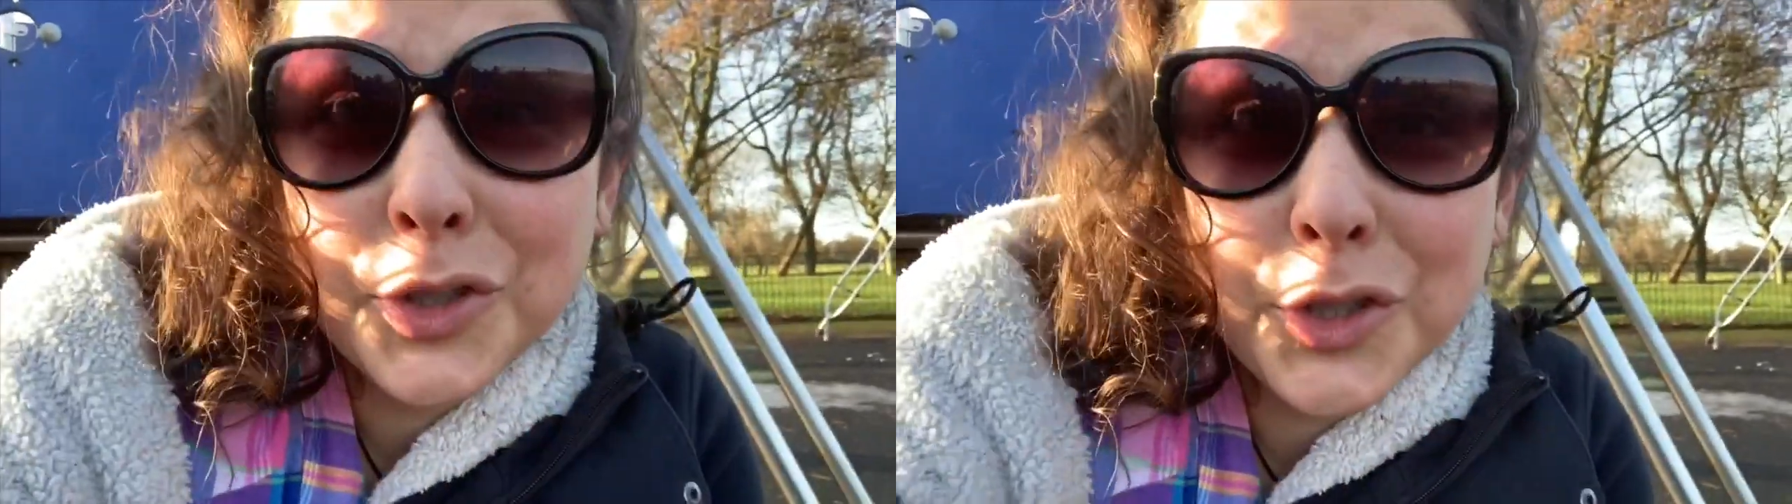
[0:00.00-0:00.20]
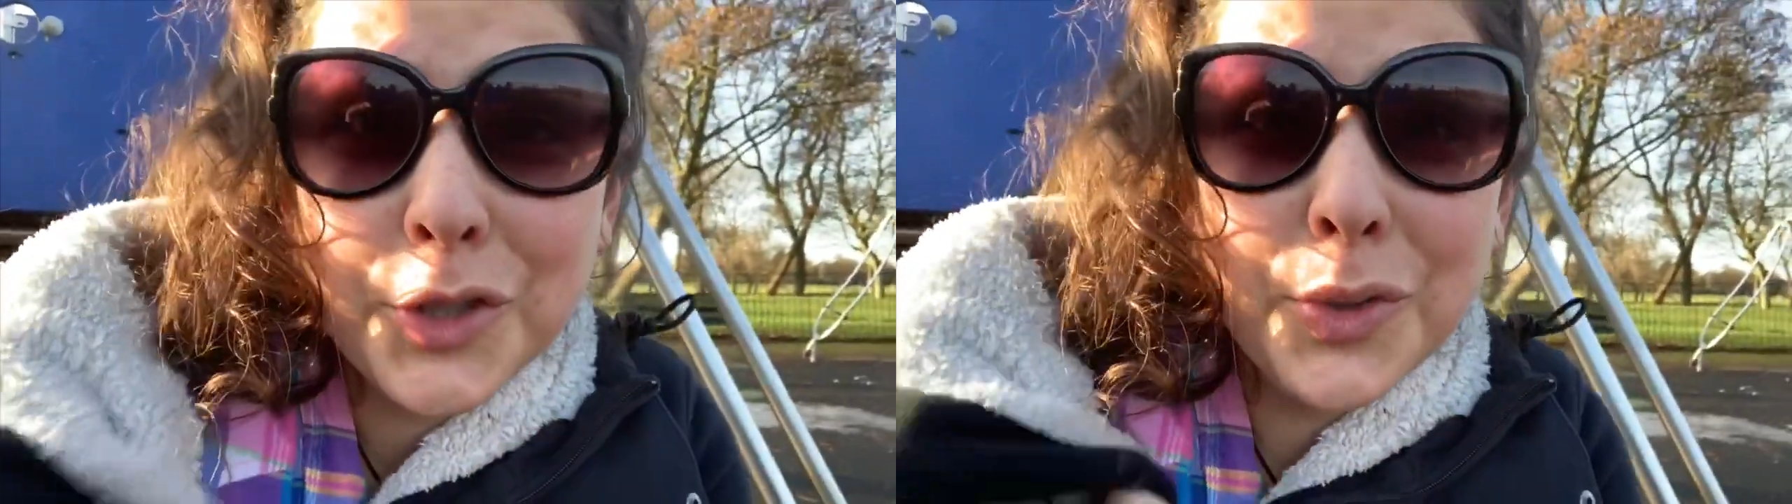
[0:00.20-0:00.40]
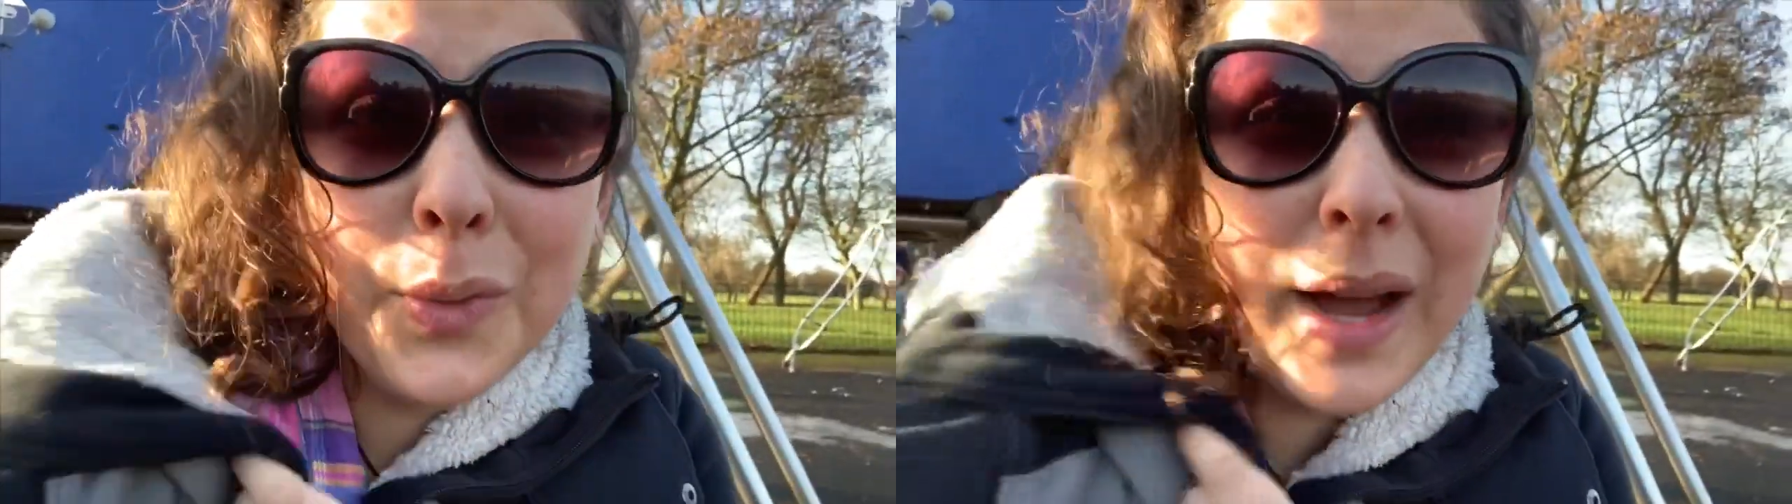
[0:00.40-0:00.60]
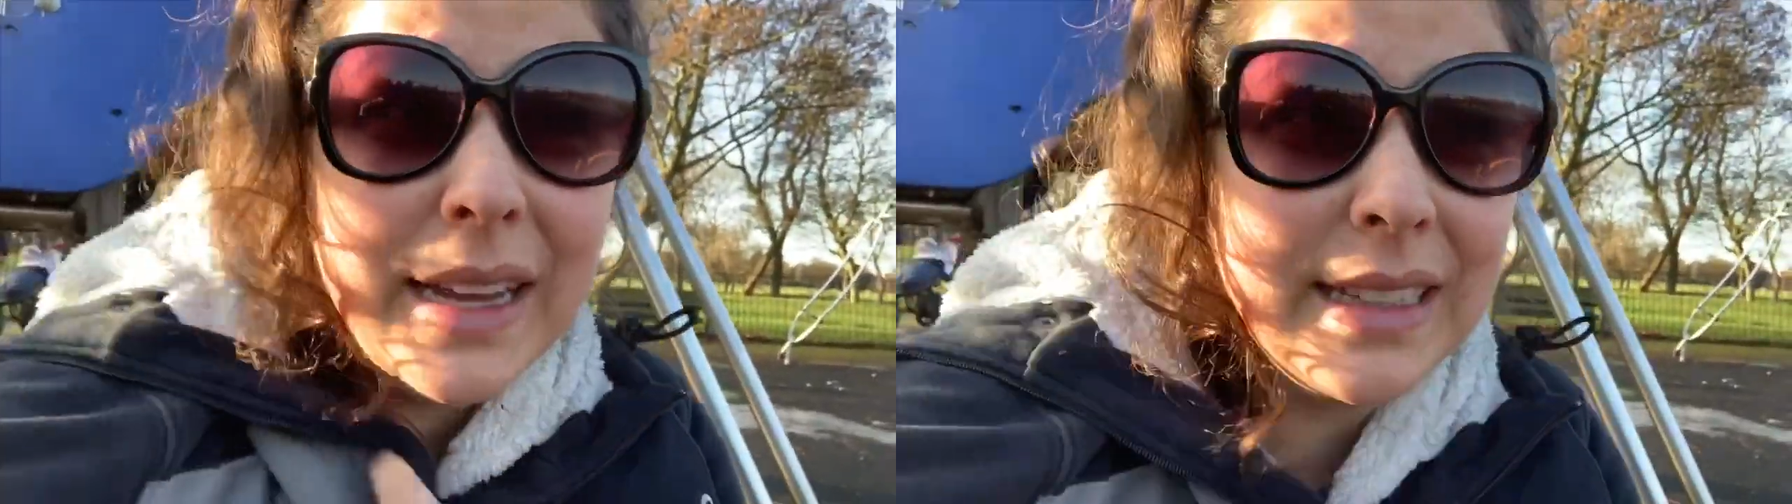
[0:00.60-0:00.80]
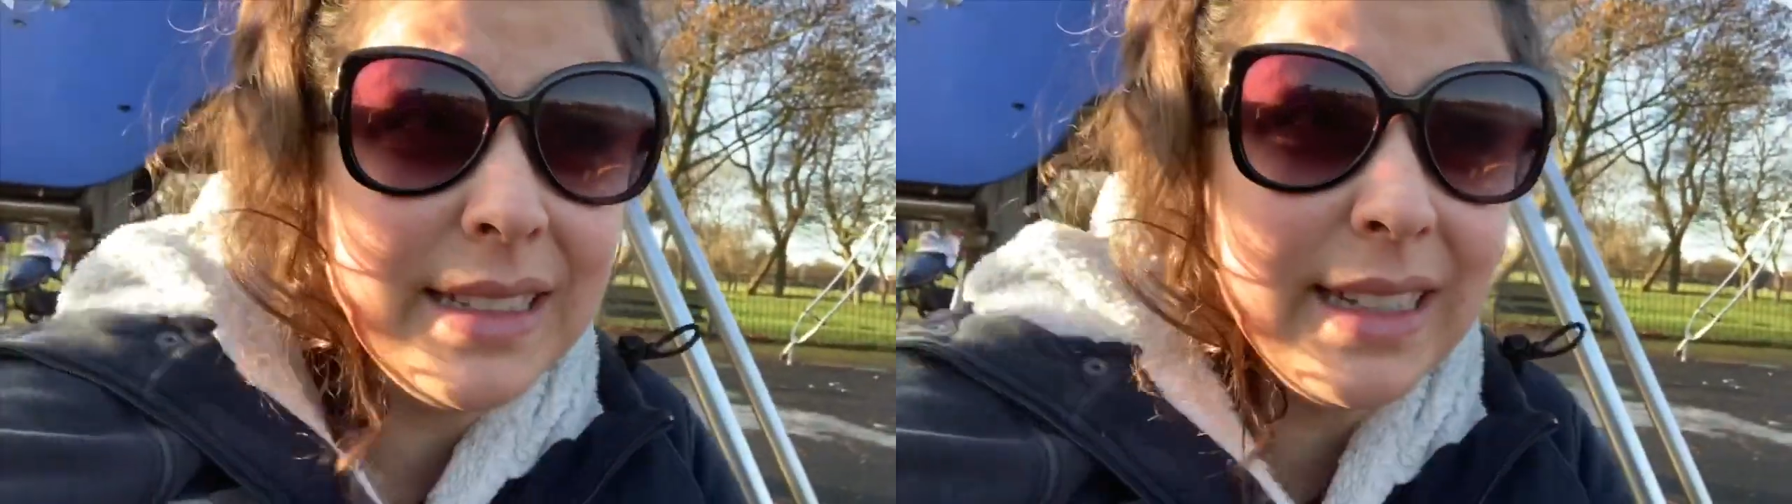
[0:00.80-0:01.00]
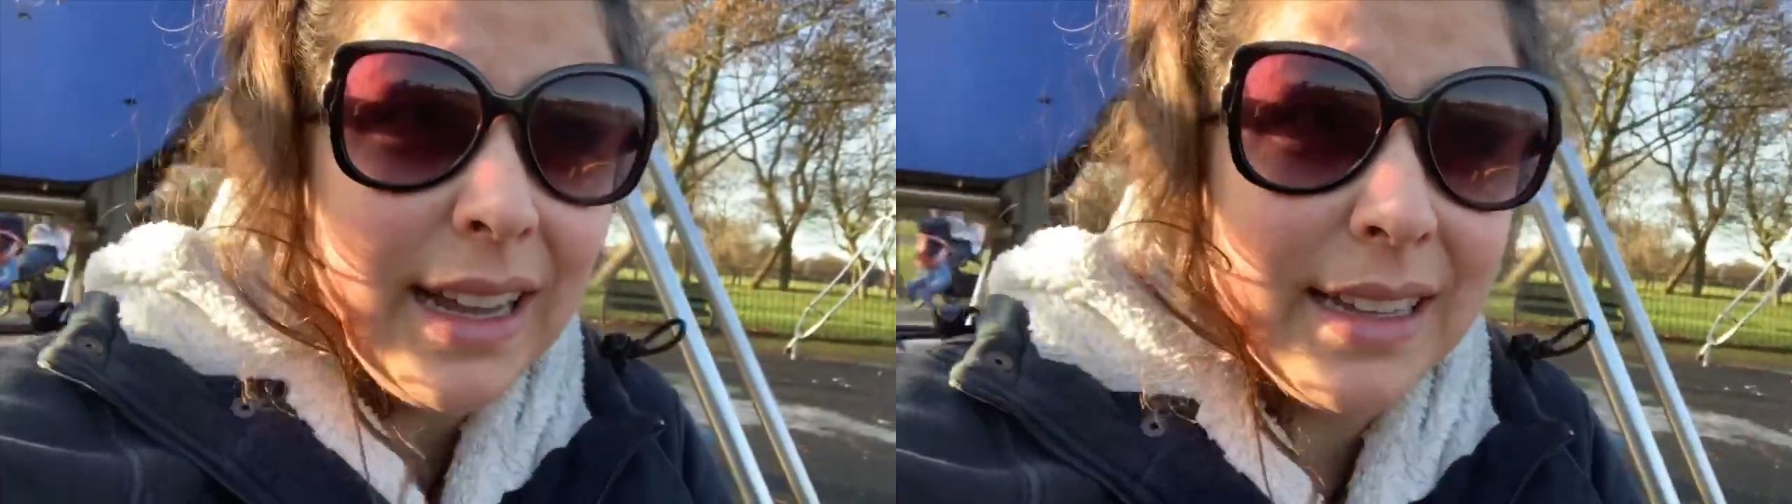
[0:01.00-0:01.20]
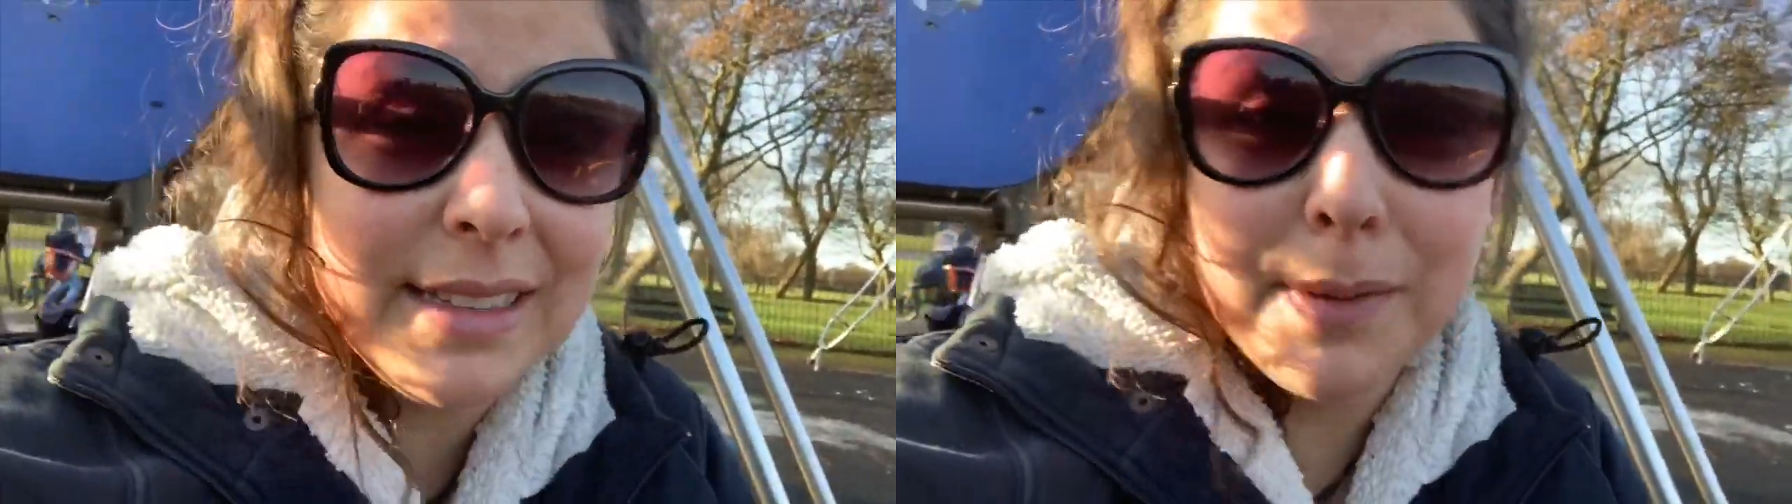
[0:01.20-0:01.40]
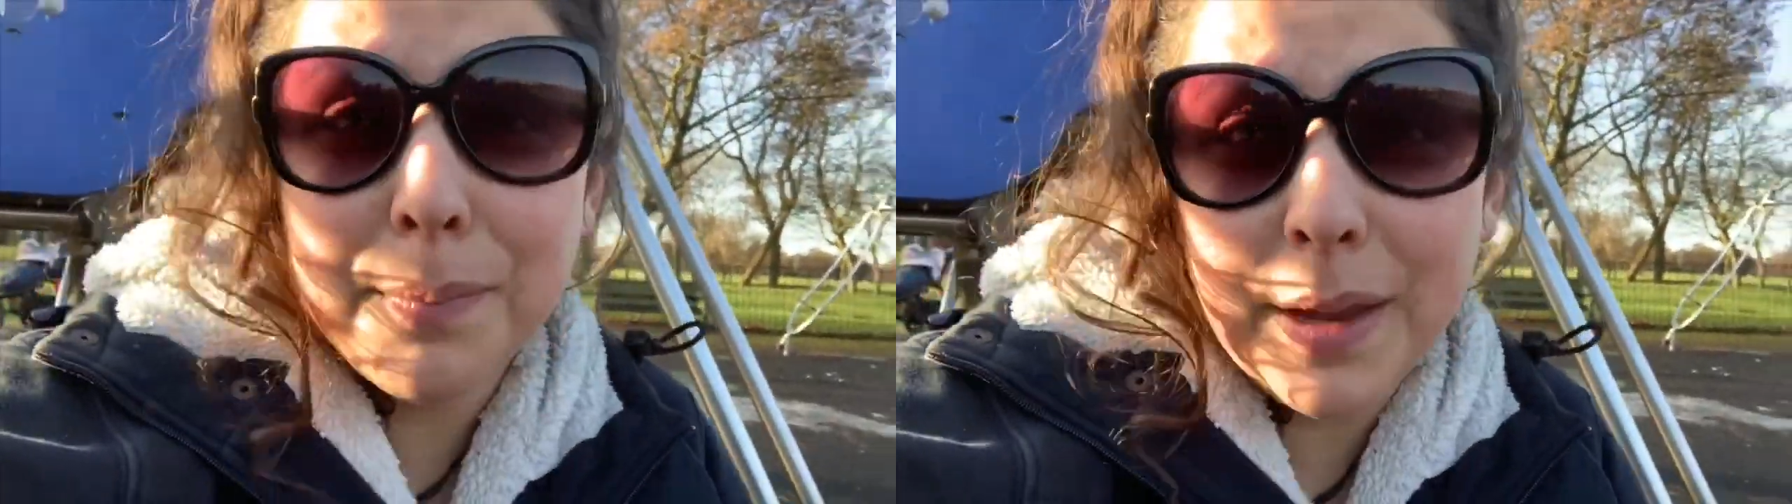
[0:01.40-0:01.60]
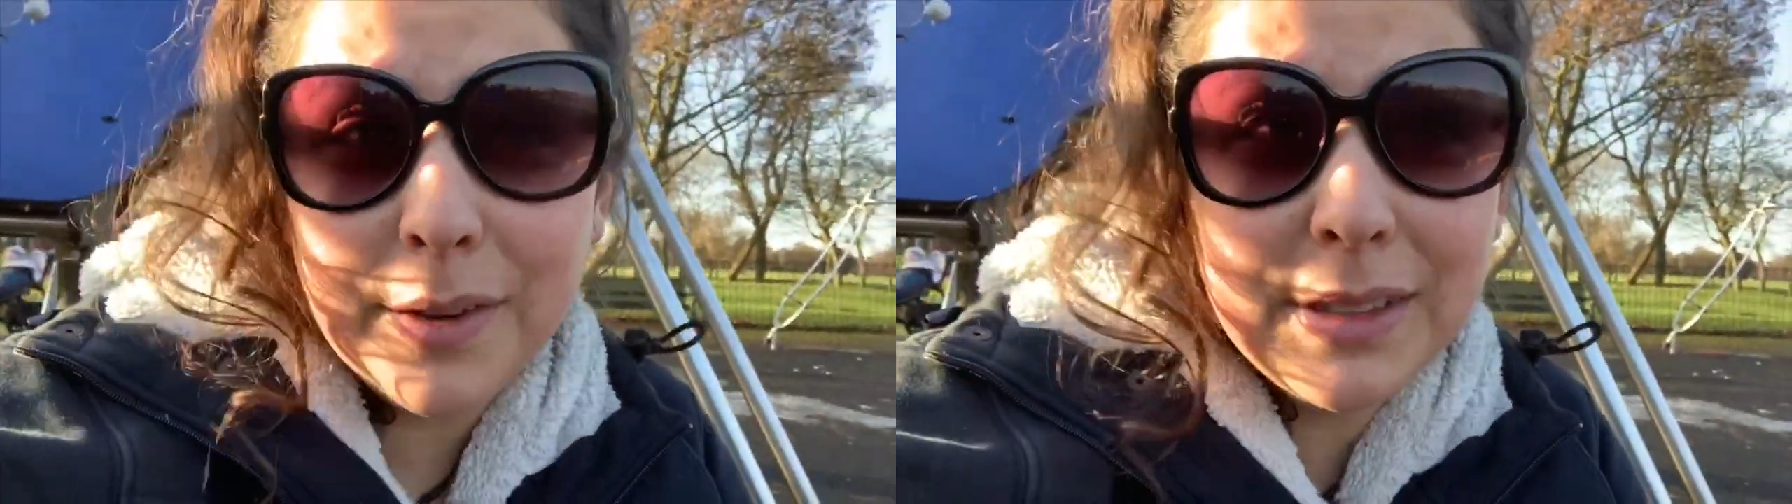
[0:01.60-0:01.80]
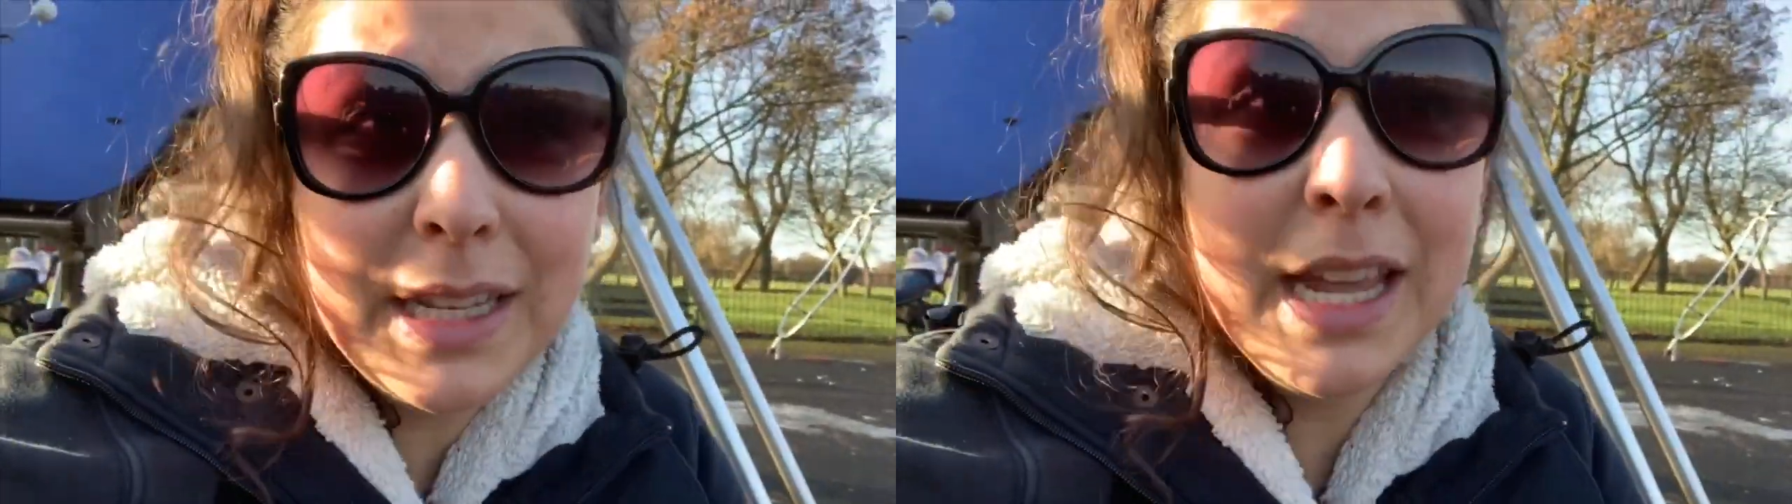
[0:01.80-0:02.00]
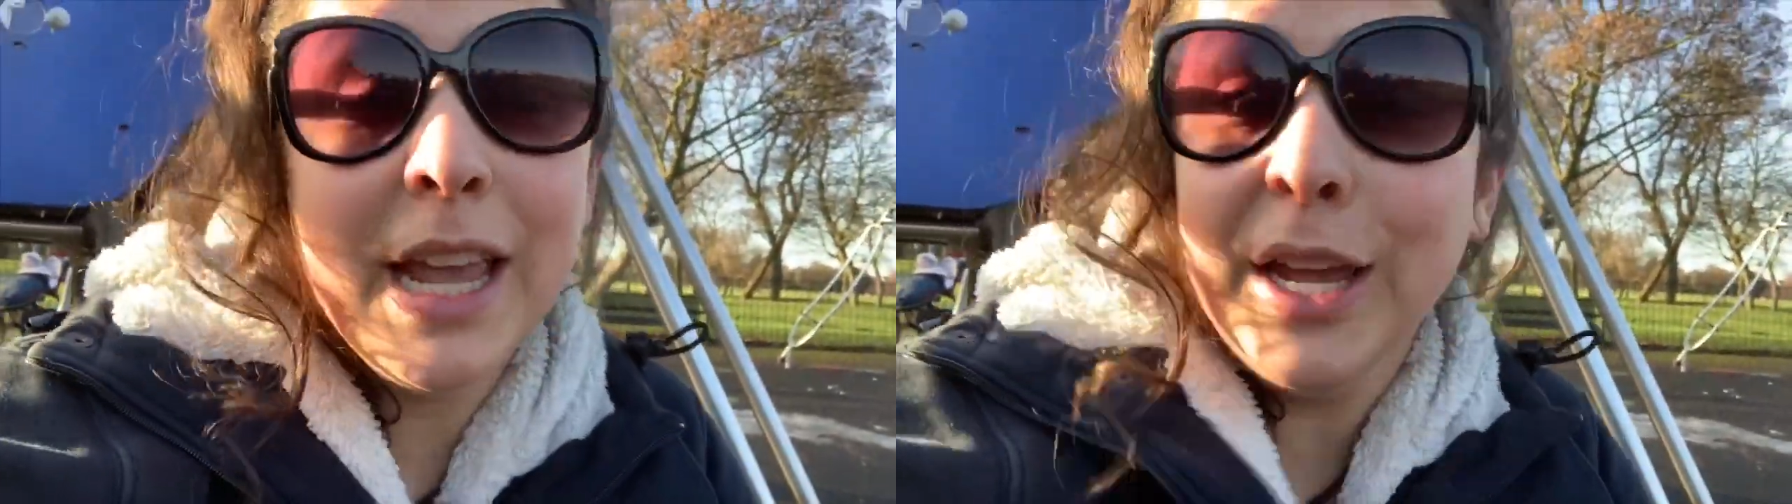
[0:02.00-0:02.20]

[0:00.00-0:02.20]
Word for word: too icy guys apparently